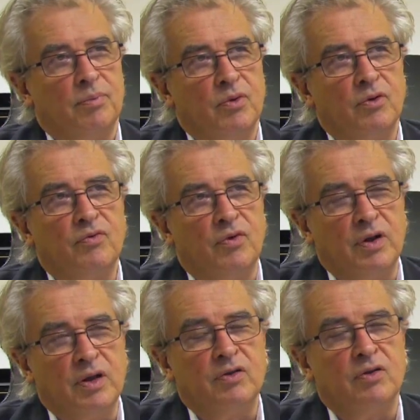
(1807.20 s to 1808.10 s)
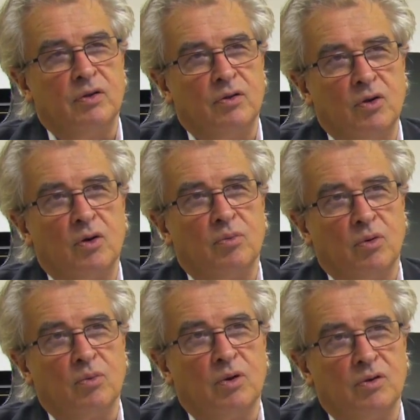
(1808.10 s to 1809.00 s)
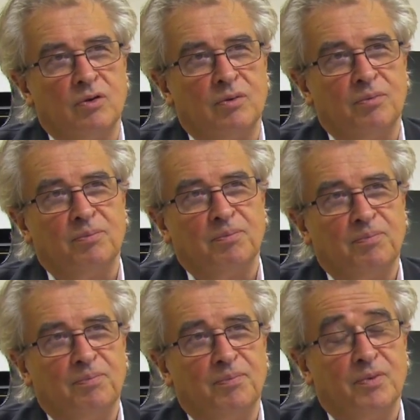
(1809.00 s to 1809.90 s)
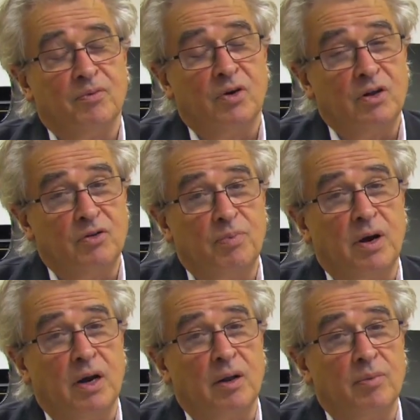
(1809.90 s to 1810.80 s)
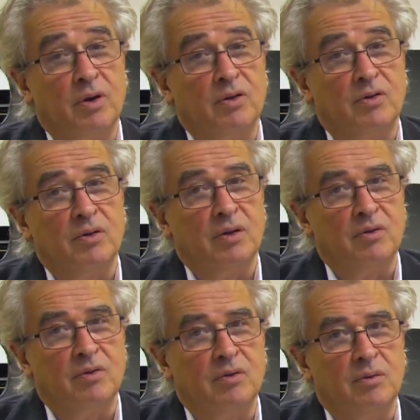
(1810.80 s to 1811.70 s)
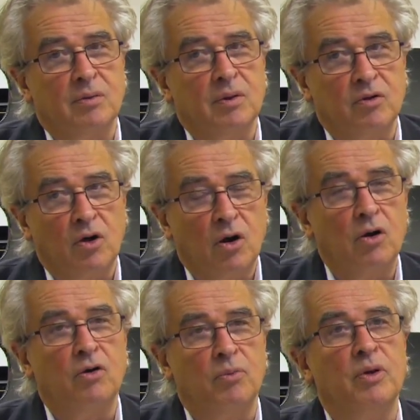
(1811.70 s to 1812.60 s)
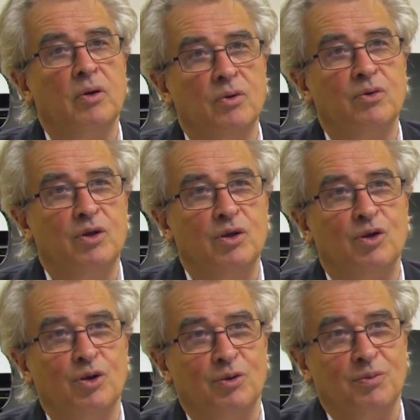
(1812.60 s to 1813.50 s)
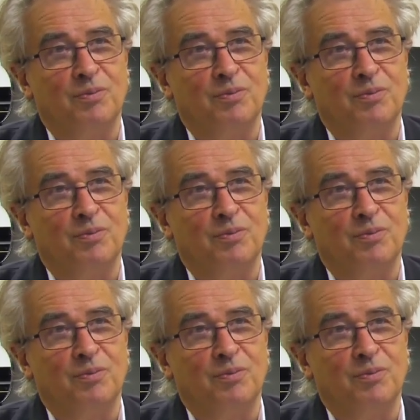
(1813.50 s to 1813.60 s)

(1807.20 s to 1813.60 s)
not very easy job always. Very inspiring, but it's hard to be a good teacher.